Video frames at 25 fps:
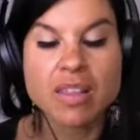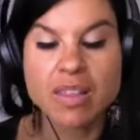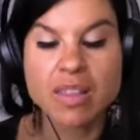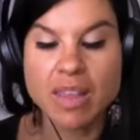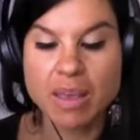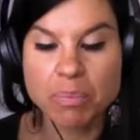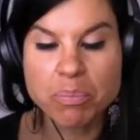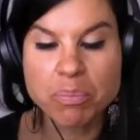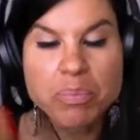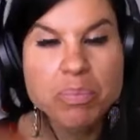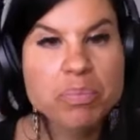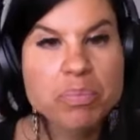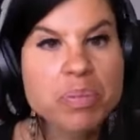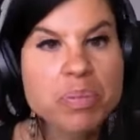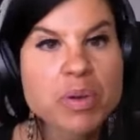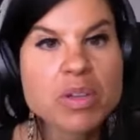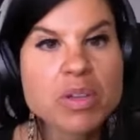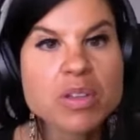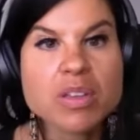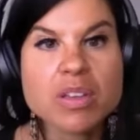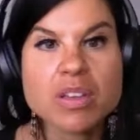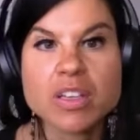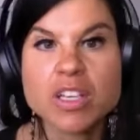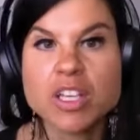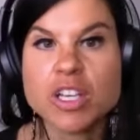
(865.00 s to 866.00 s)
They
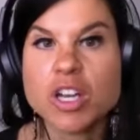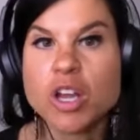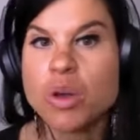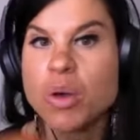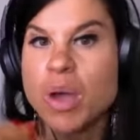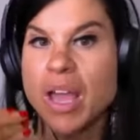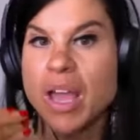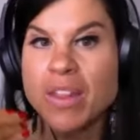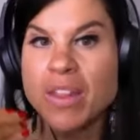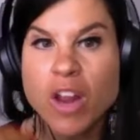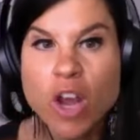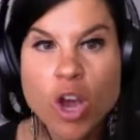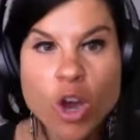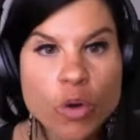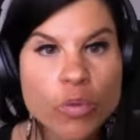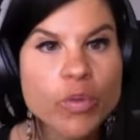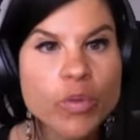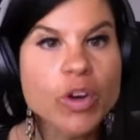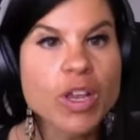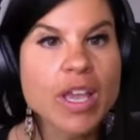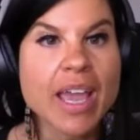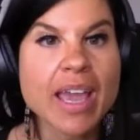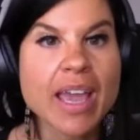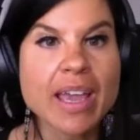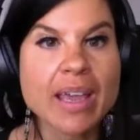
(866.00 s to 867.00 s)
put, you know, and
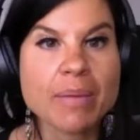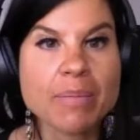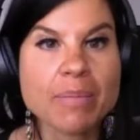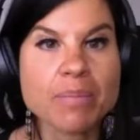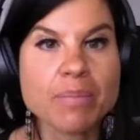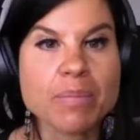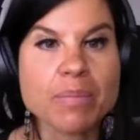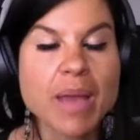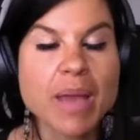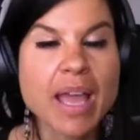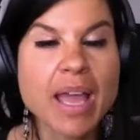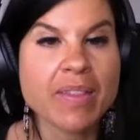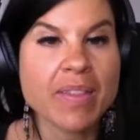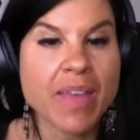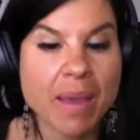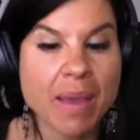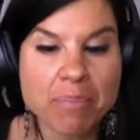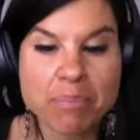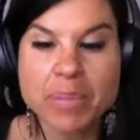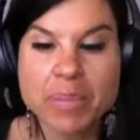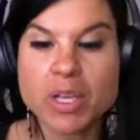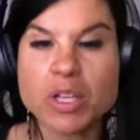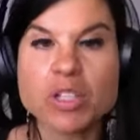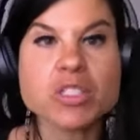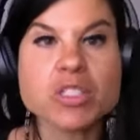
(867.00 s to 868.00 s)
overcame, and
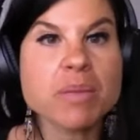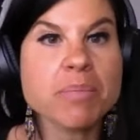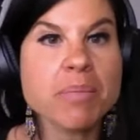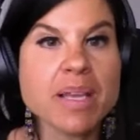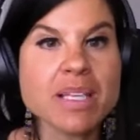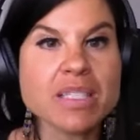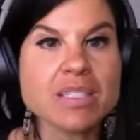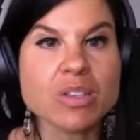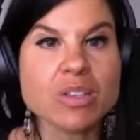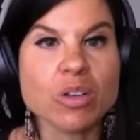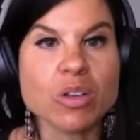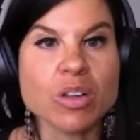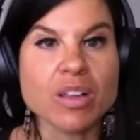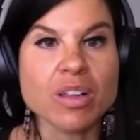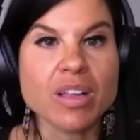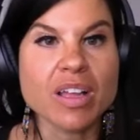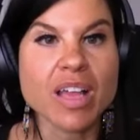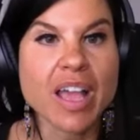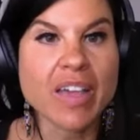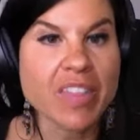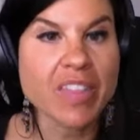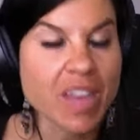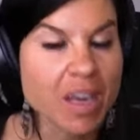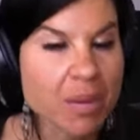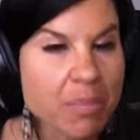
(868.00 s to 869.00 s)
that built a muscle,
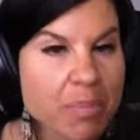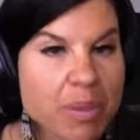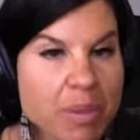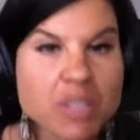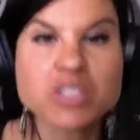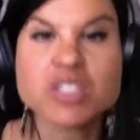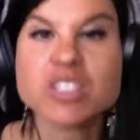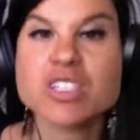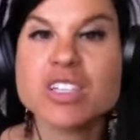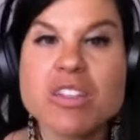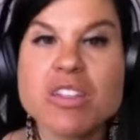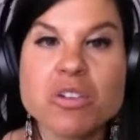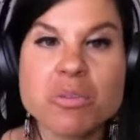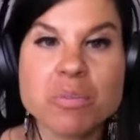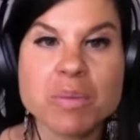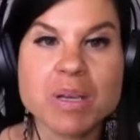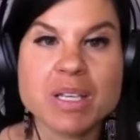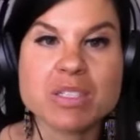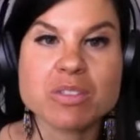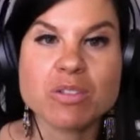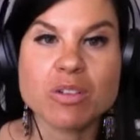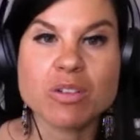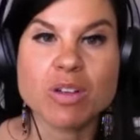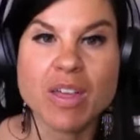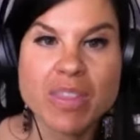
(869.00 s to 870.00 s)
and then it built another
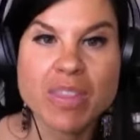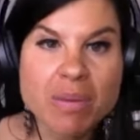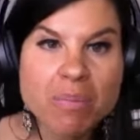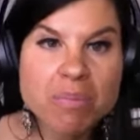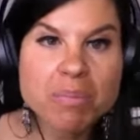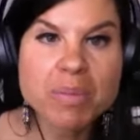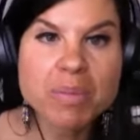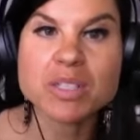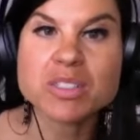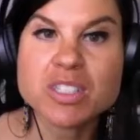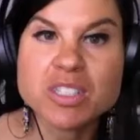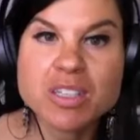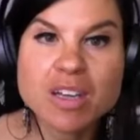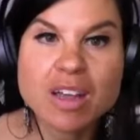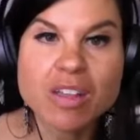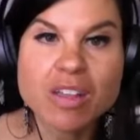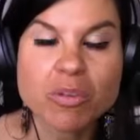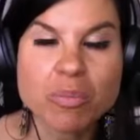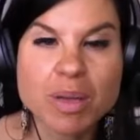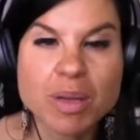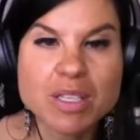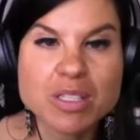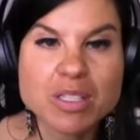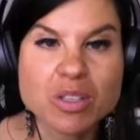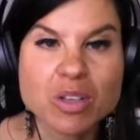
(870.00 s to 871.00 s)
muscle, and then built
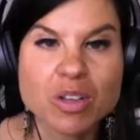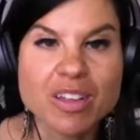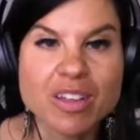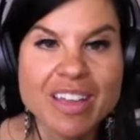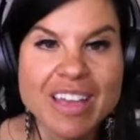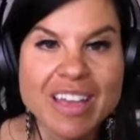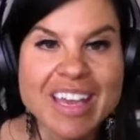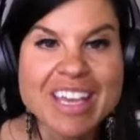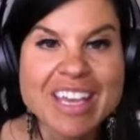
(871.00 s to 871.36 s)
another muscle.